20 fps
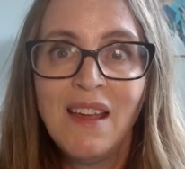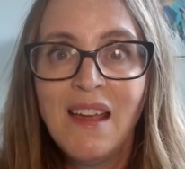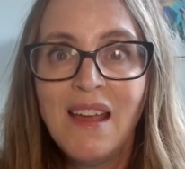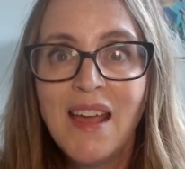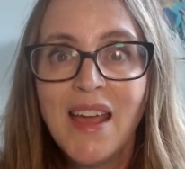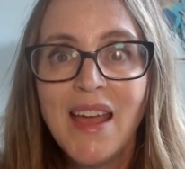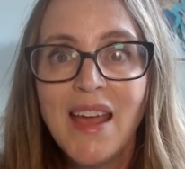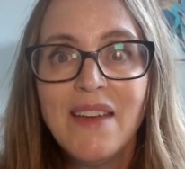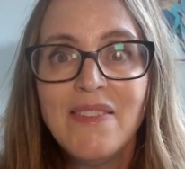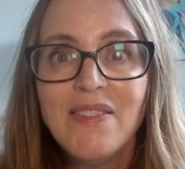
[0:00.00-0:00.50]

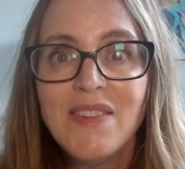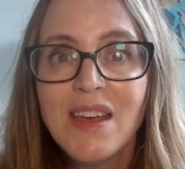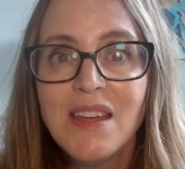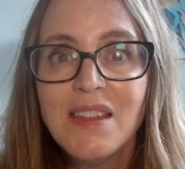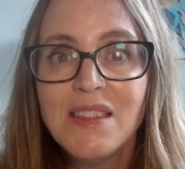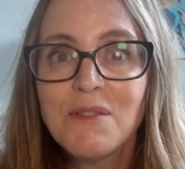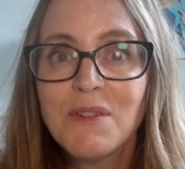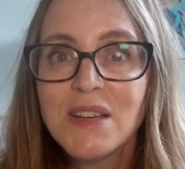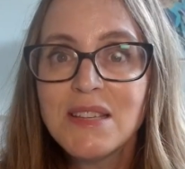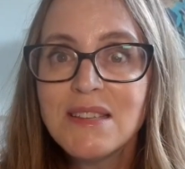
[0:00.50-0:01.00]
And
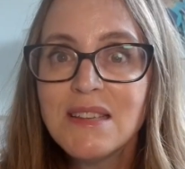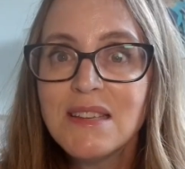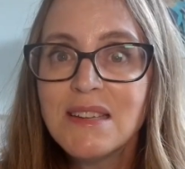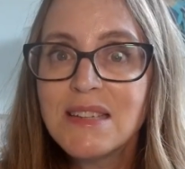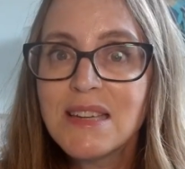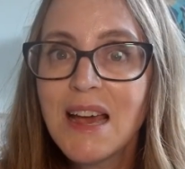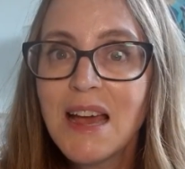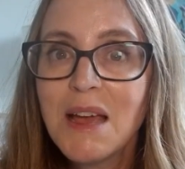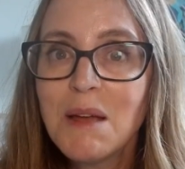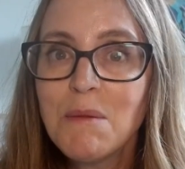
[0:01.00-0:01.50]
then the rest of the
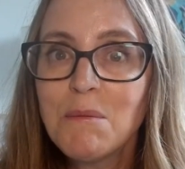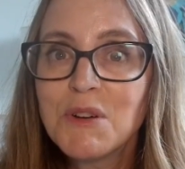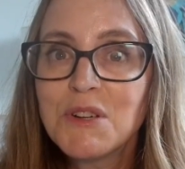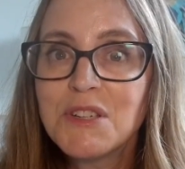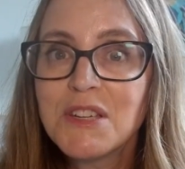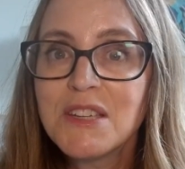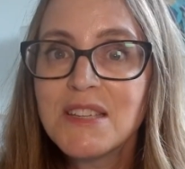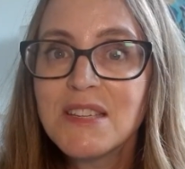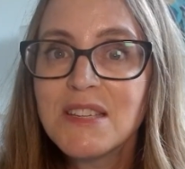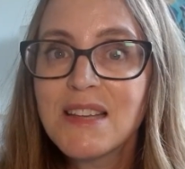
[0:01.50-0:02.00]
time, we're
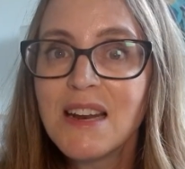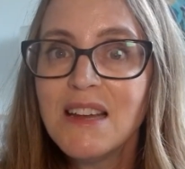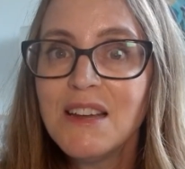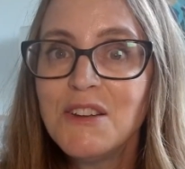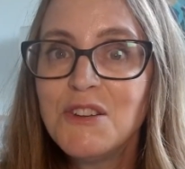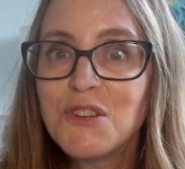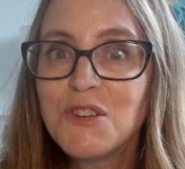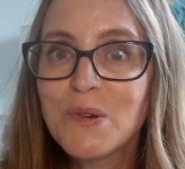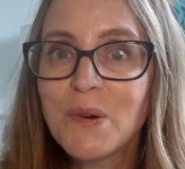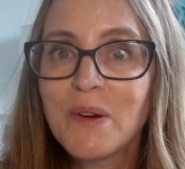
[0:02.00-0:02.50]
just going to
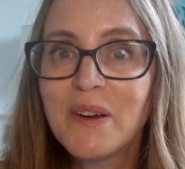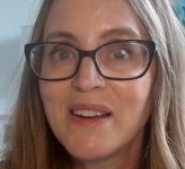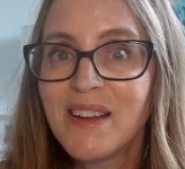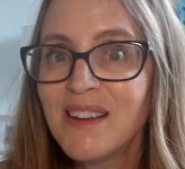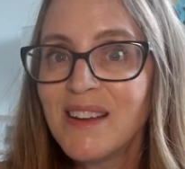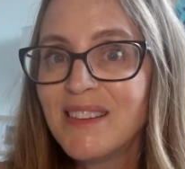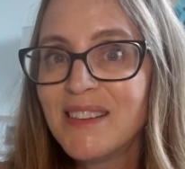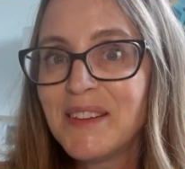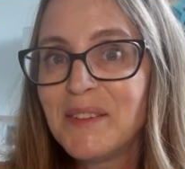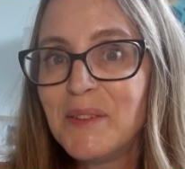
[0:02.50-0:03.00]

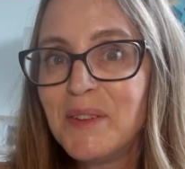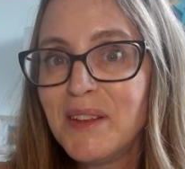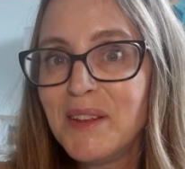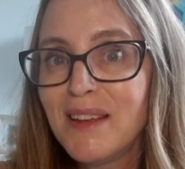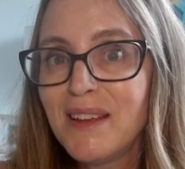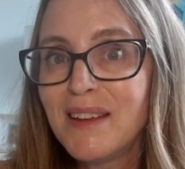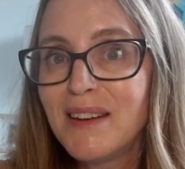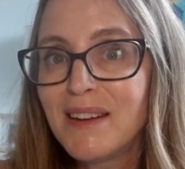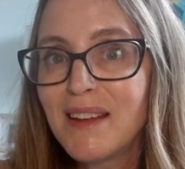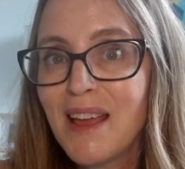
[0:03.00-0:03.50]
enjoy living
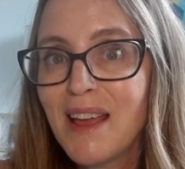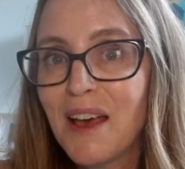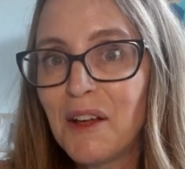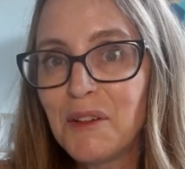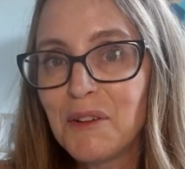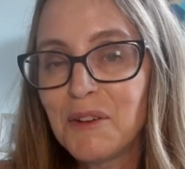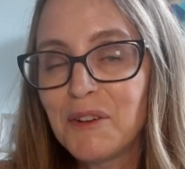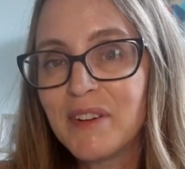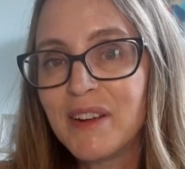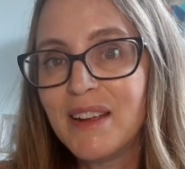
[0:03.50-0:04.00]
in
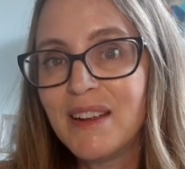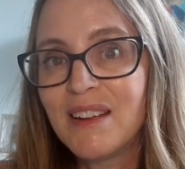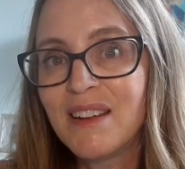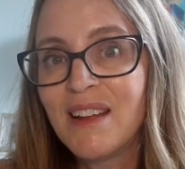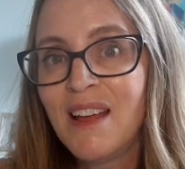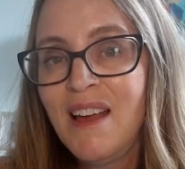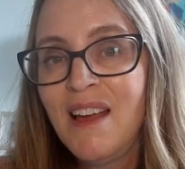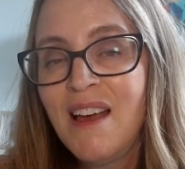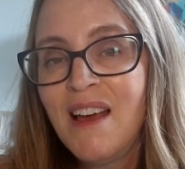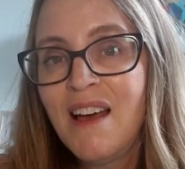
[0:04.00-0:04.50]
Calgary.
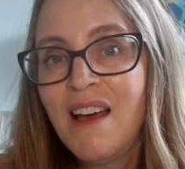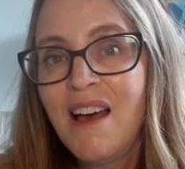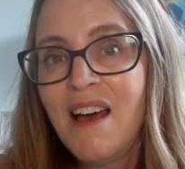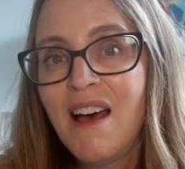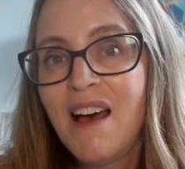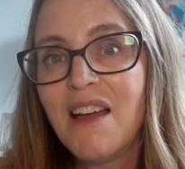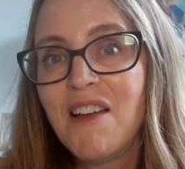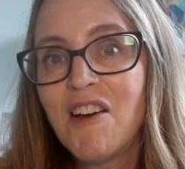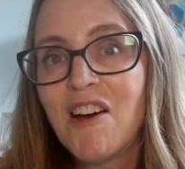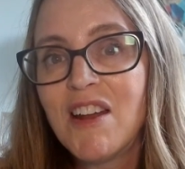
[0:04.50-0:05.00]

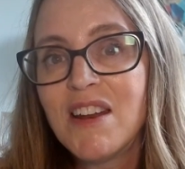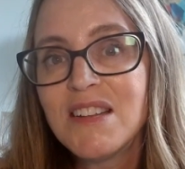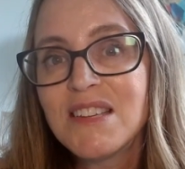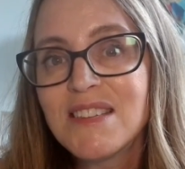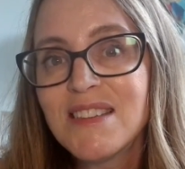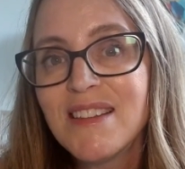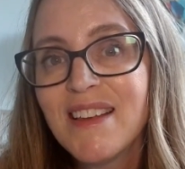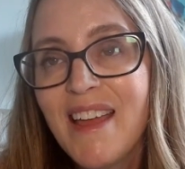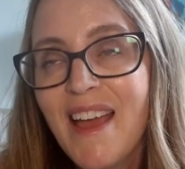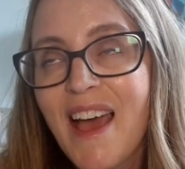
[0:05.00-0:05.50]
I
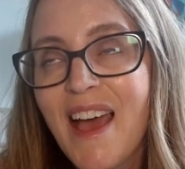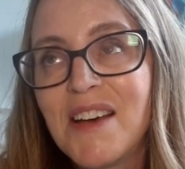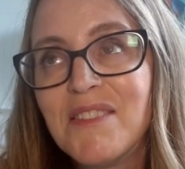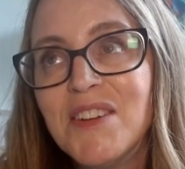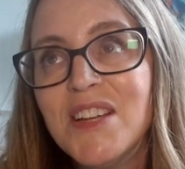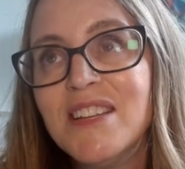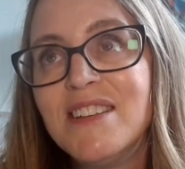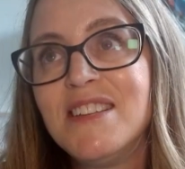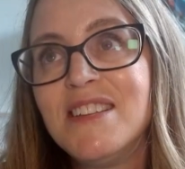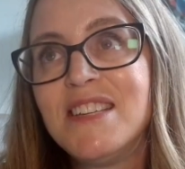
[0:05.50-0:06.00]
honestly
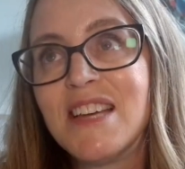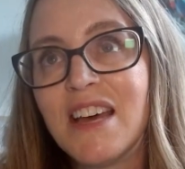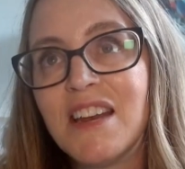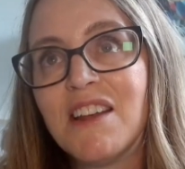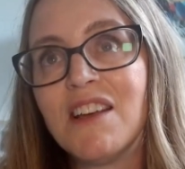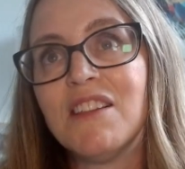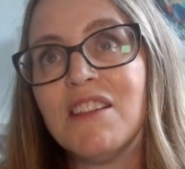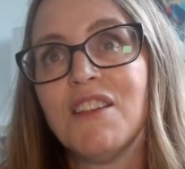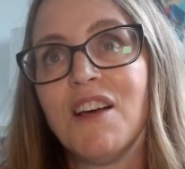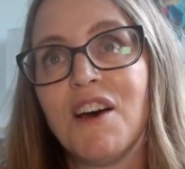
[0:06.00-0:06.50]
haven't
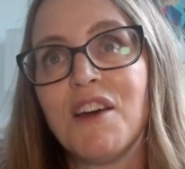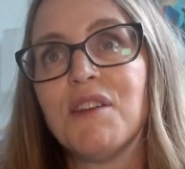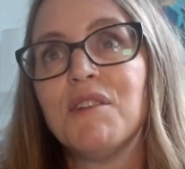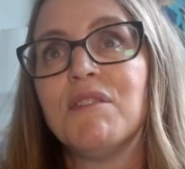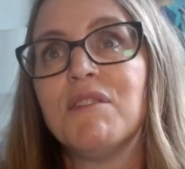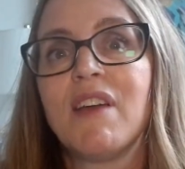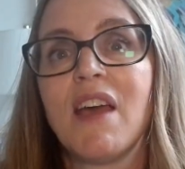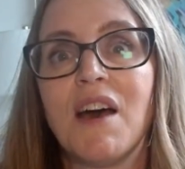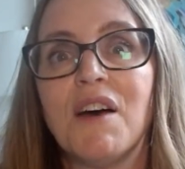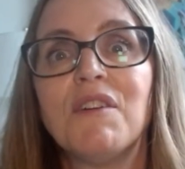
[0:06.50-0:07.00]
done a lot
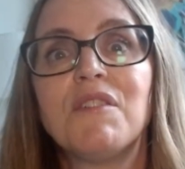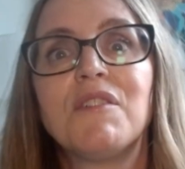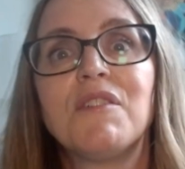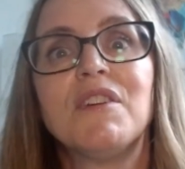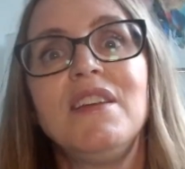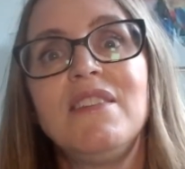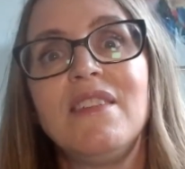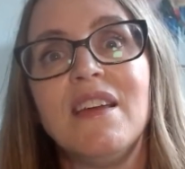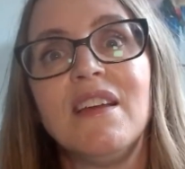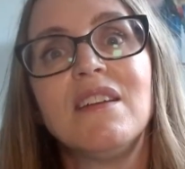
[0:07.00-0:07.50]
of
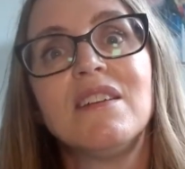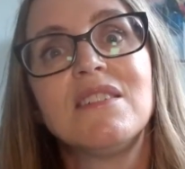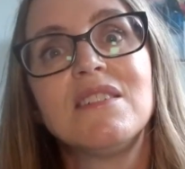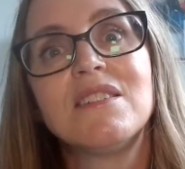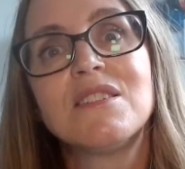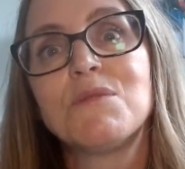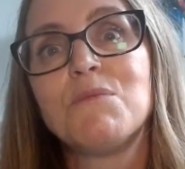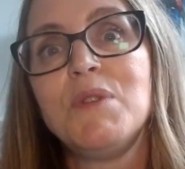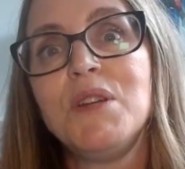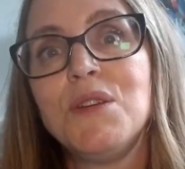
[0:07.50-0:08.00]
Calgary
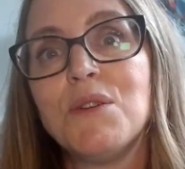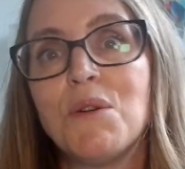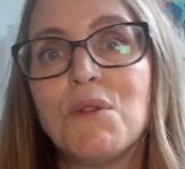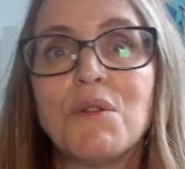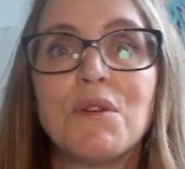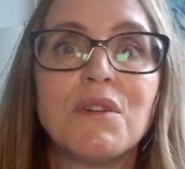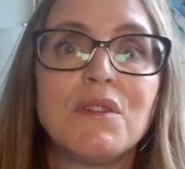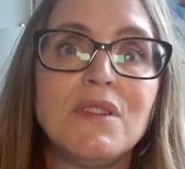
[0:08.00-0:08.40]
things. We don't go to